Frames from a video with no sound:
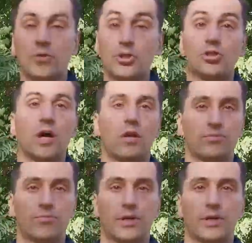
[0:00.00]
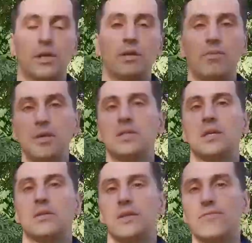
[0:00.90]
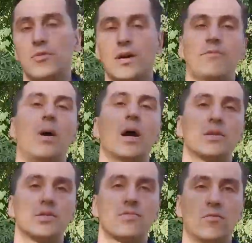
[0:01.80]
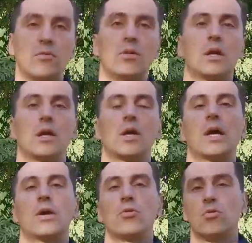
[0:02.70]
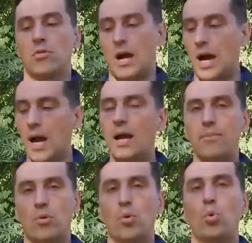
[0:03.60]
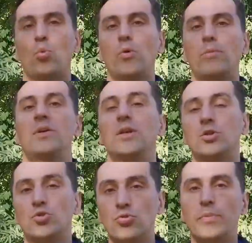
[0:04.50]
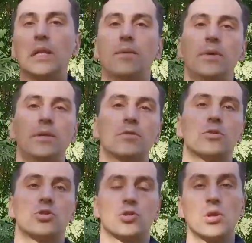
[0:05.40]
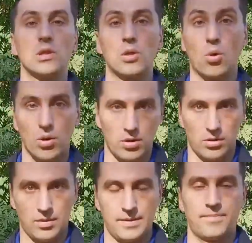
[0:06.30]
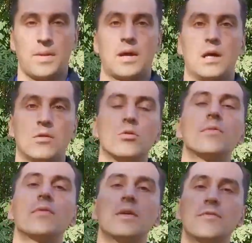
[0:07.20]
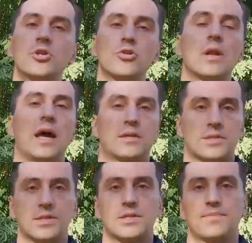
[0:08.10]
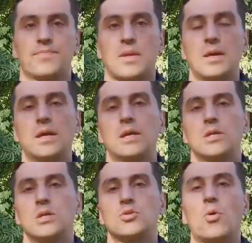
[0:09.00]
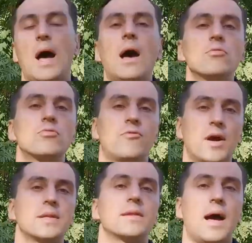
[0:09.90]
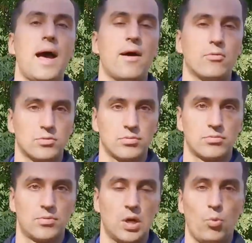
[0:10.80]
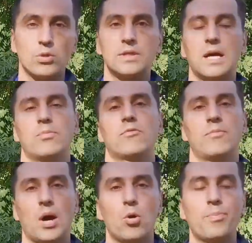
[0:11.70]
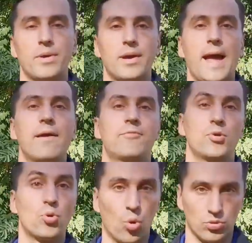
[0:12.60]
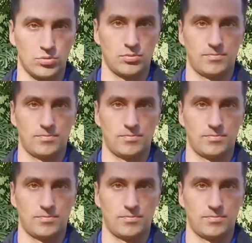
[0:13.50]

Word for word: for each dioptry. It means that if you have minus 4, your eyeball will be 2 millimeters longer along the visual axis. So how to find out what type of myopia have you got